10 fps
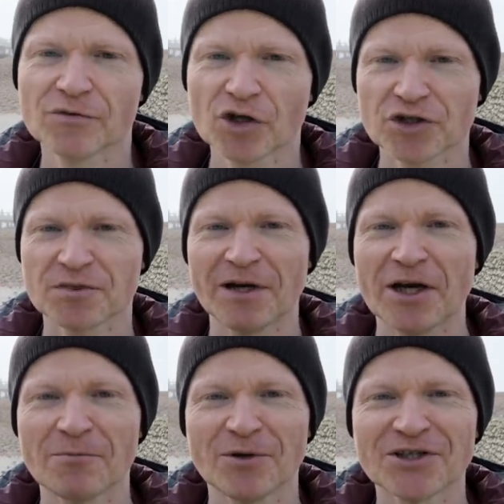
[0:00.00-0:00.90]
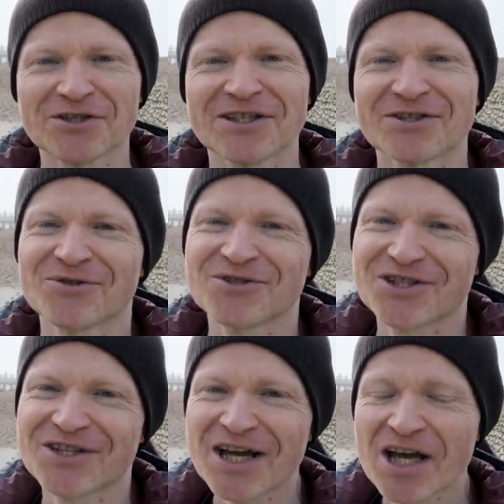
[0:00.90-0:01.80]
not just my own personal
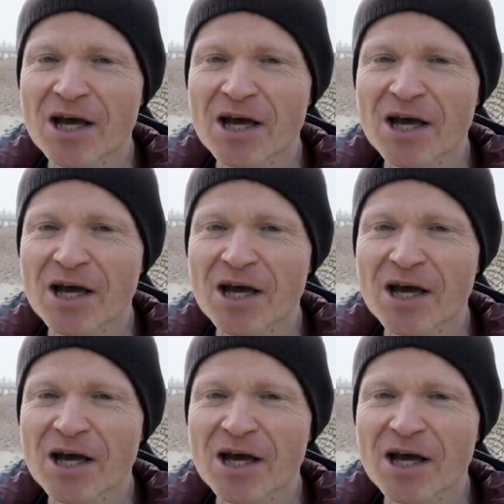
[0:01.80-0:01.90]
exhaustion,